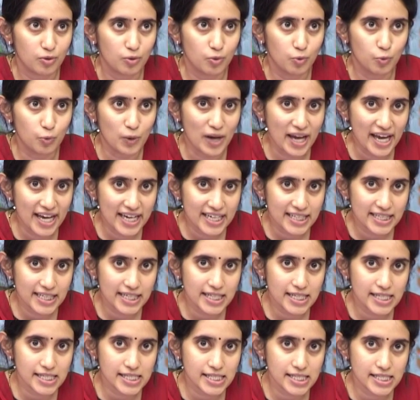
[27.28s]
where
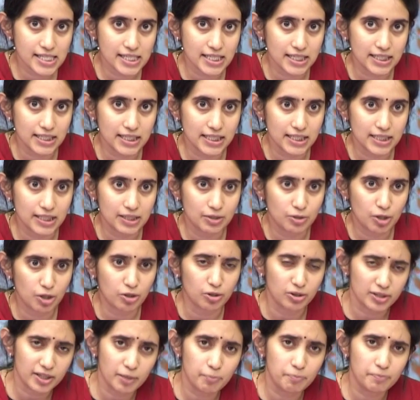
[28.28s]
these uh,
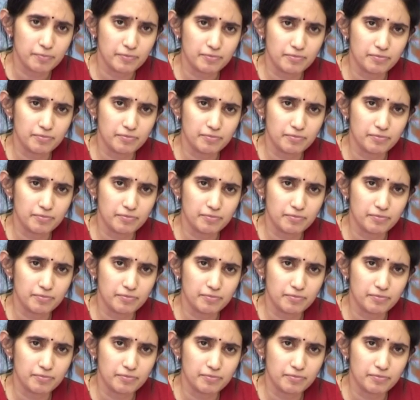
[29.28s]
or the